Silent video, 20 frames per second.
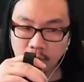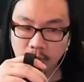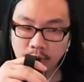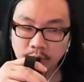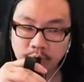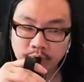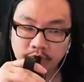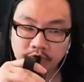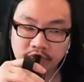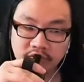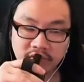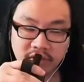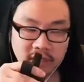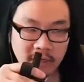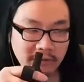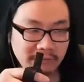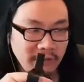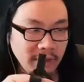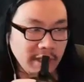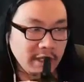I
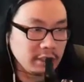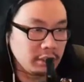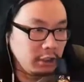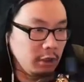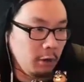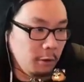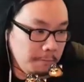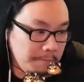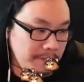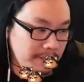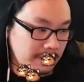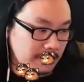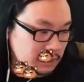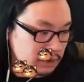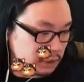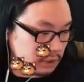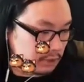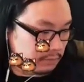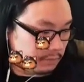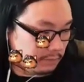feel like I should open
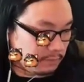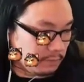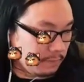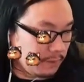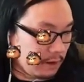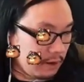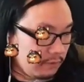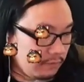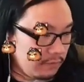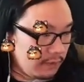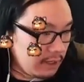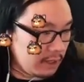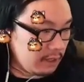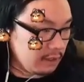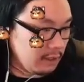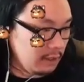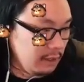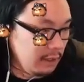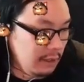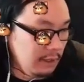Genshin and be prepared for that.
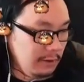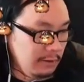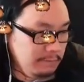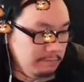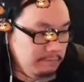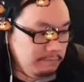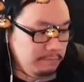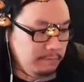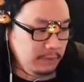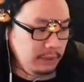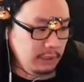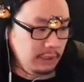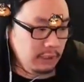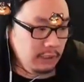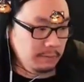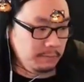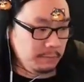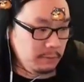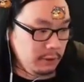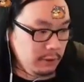
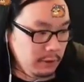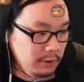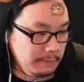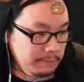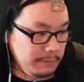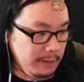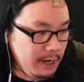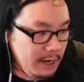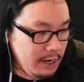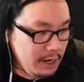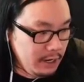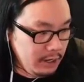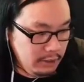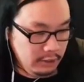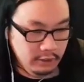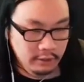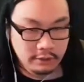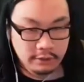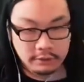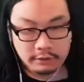Be
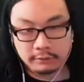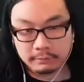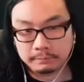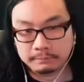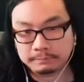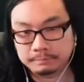prepared.